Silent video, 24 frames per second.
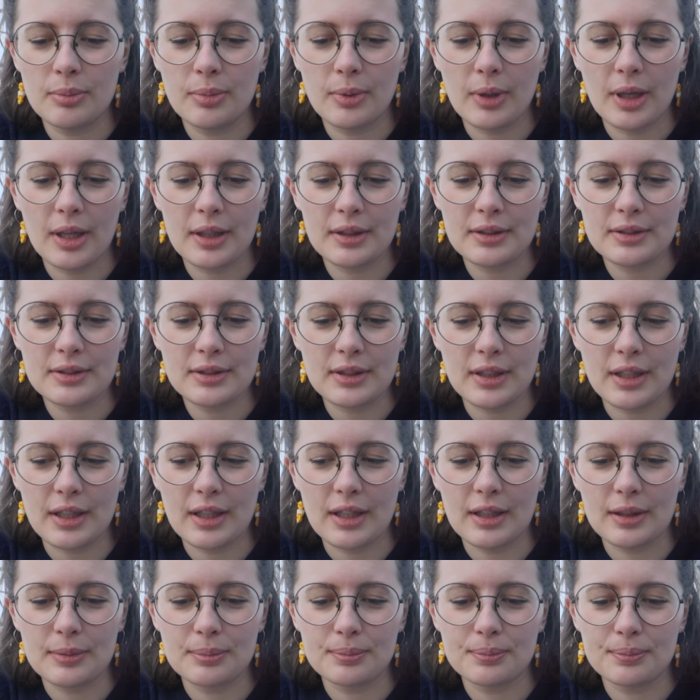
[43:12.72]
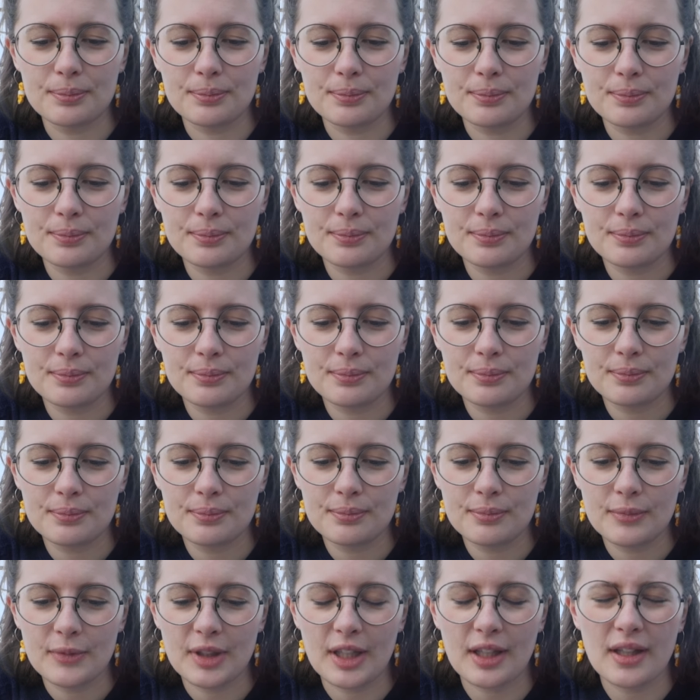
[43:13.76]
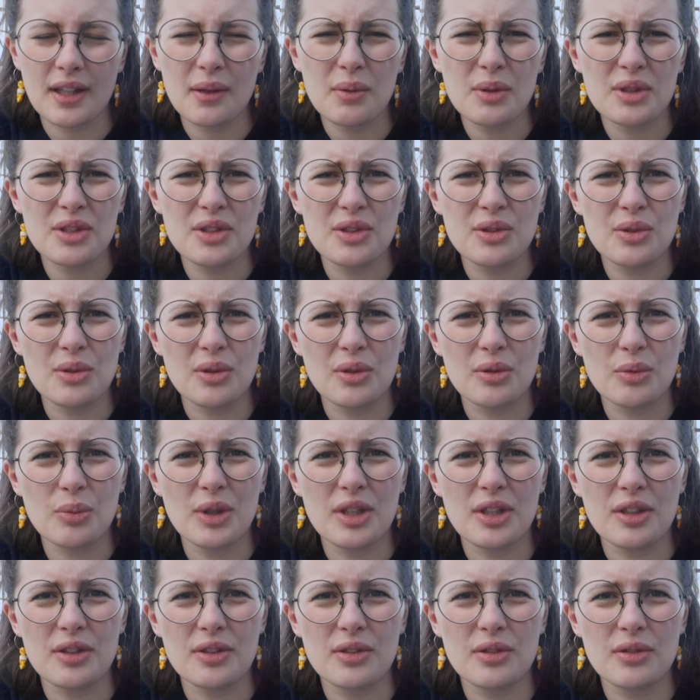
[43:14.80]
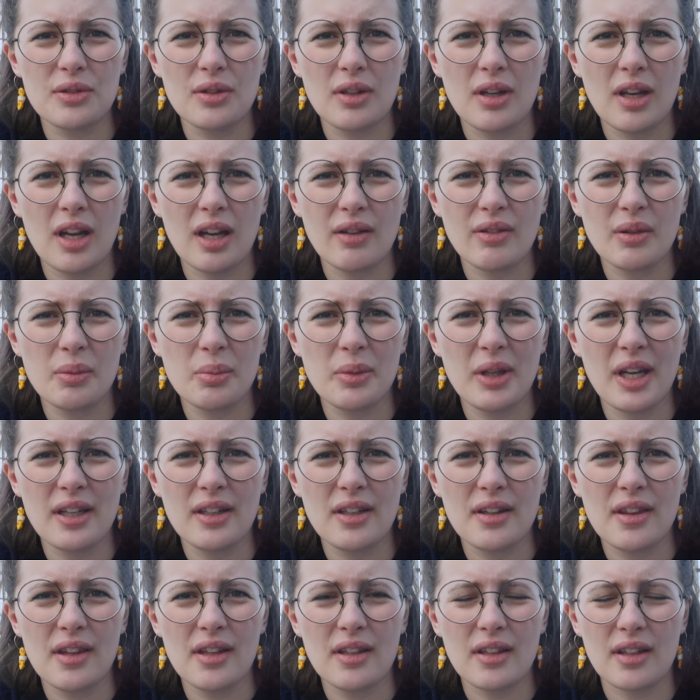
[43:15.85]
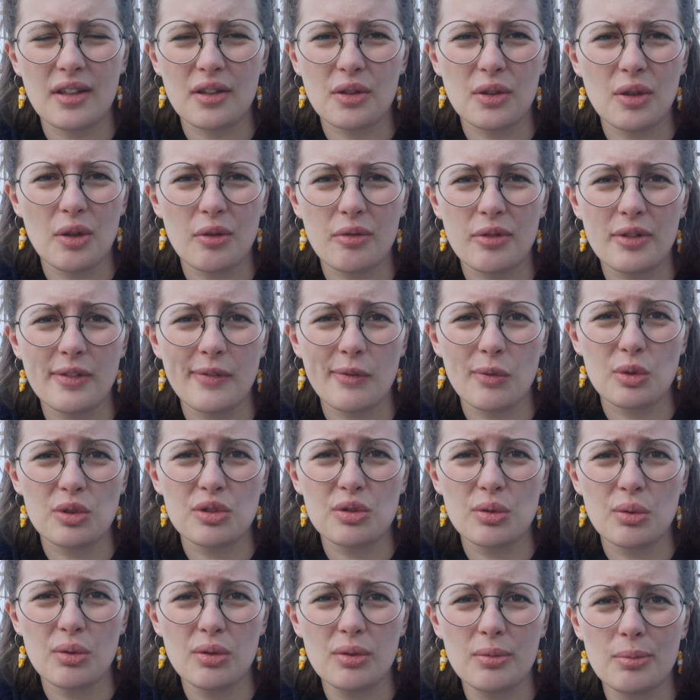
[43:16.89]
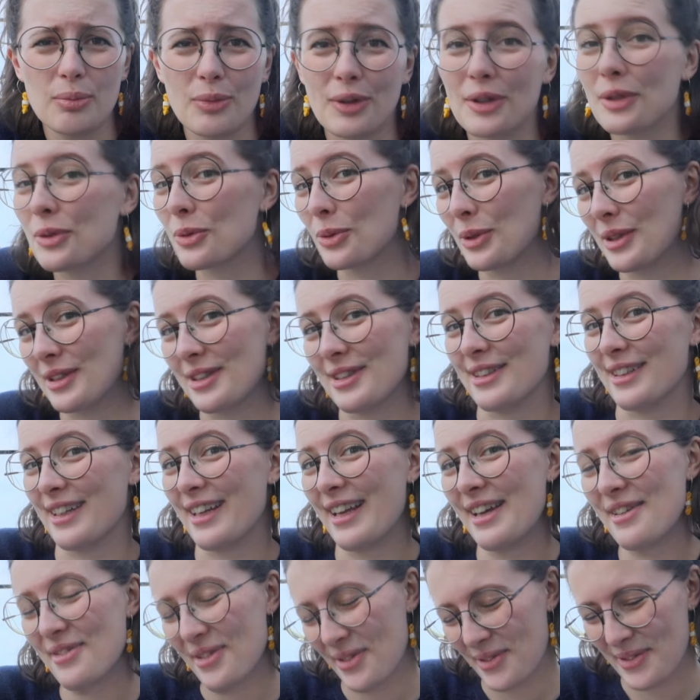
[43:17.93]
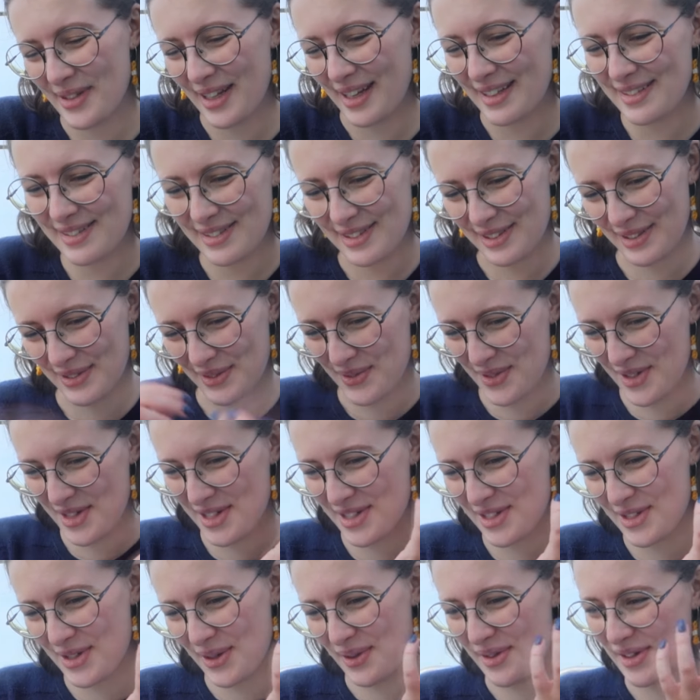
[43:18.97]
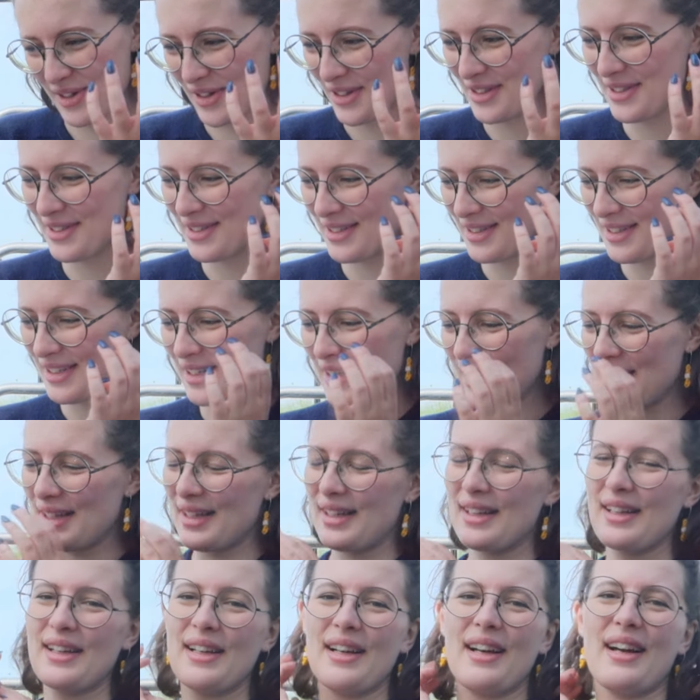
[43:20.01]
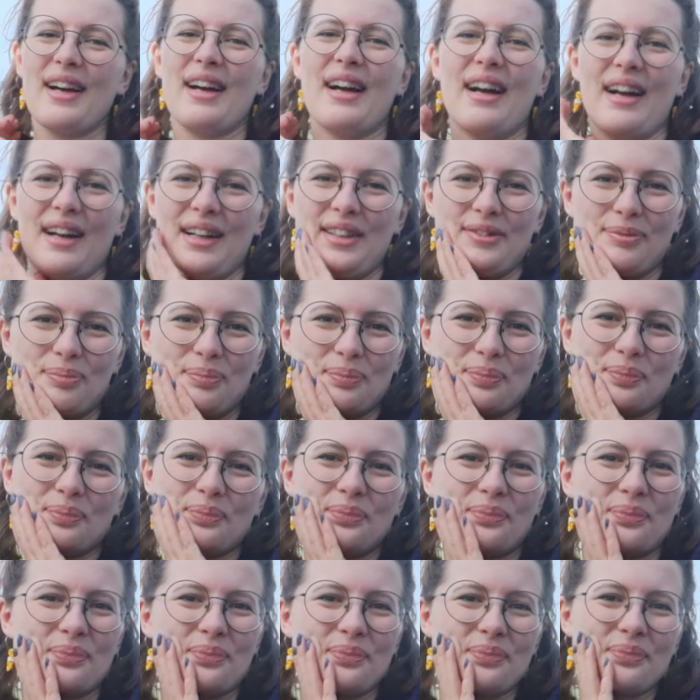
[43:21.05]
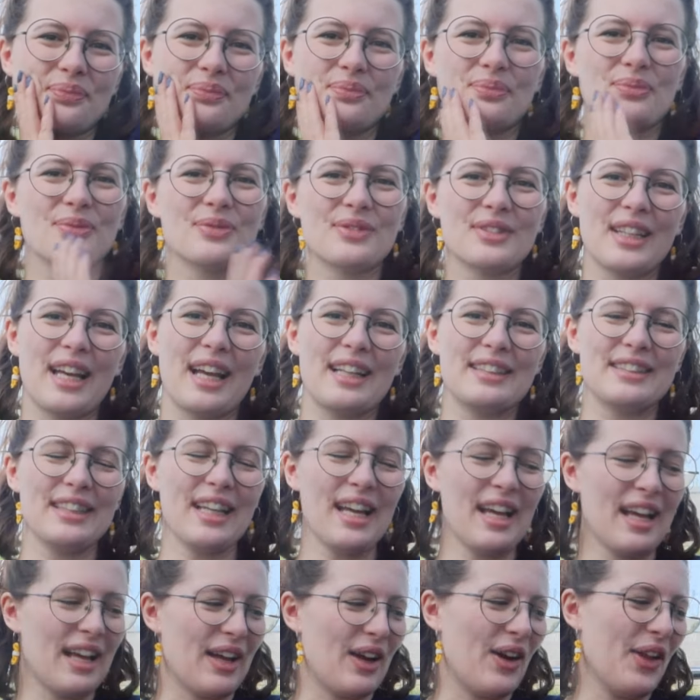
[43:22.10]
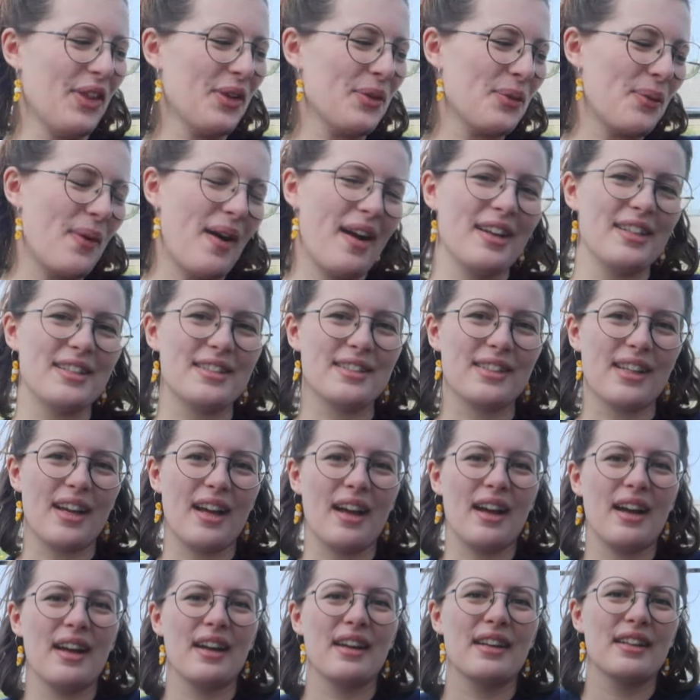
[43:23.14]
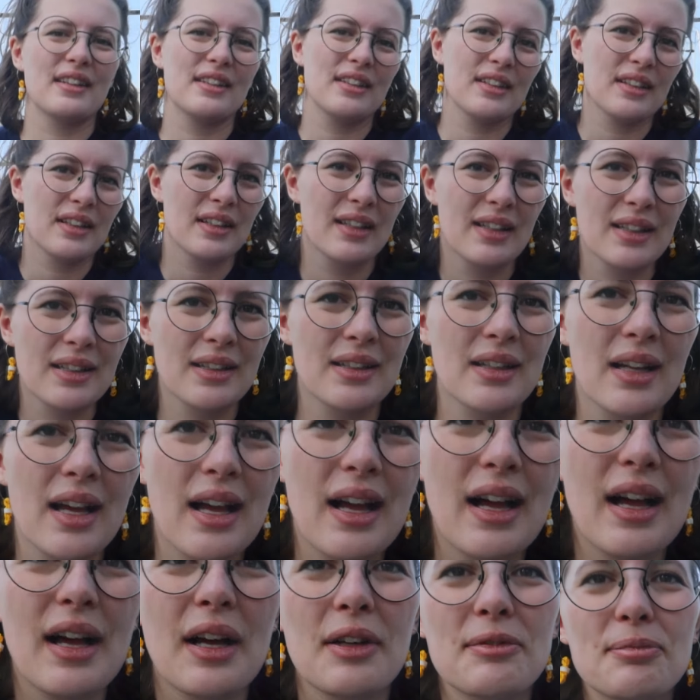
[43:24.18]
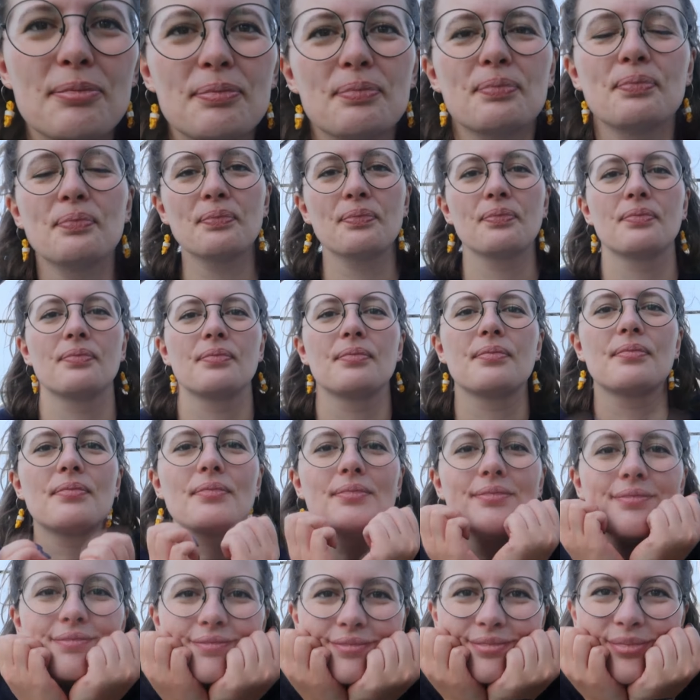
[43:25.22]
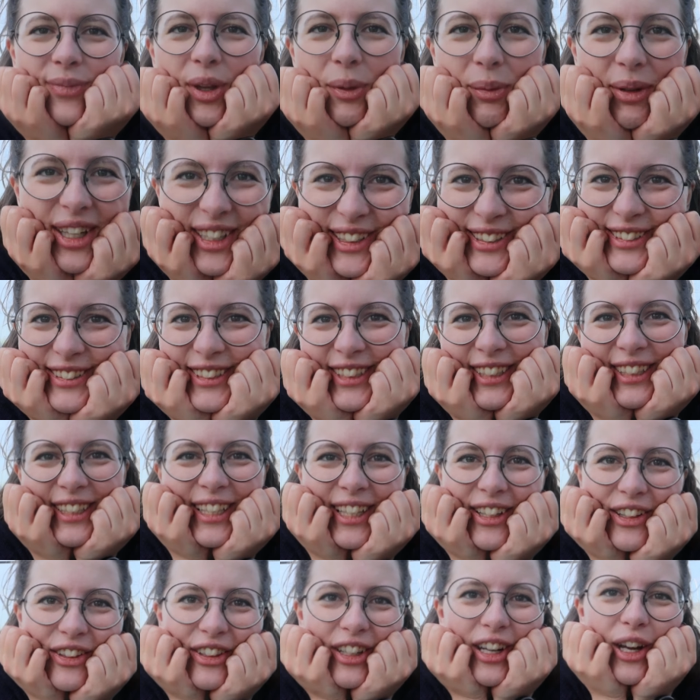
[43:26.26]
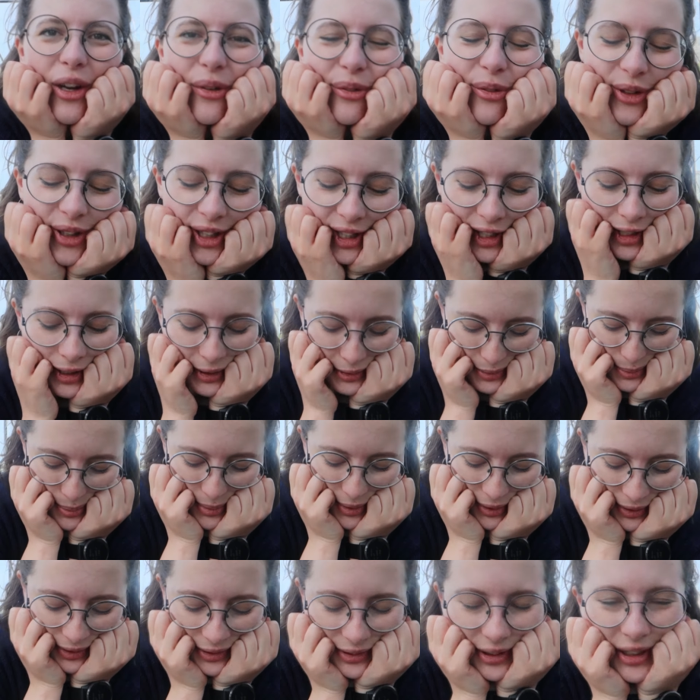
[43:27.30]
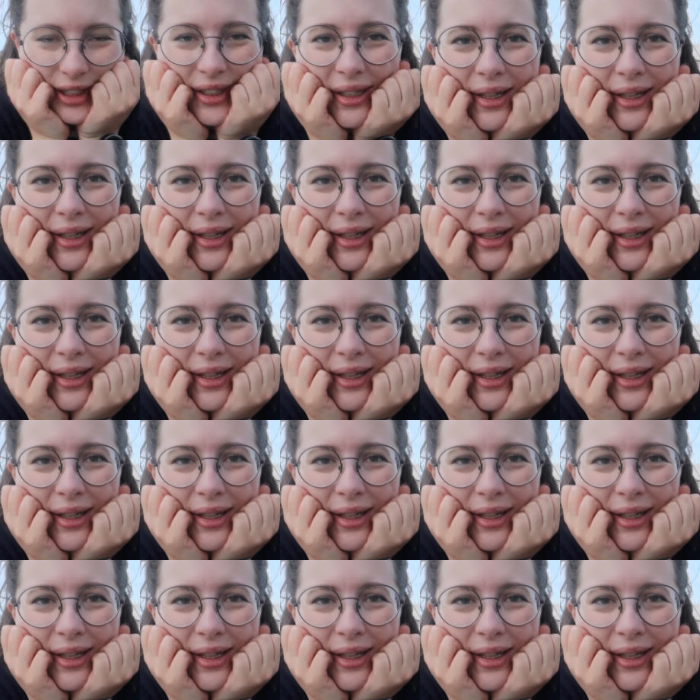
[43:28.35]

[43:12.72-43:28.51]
but um, yeah that was a short weird Life update I think. I don't know if it was short, but it was a life update of what's going on. Um, and yeah, otherwise I, um, I'm gonna sit here now for the last part.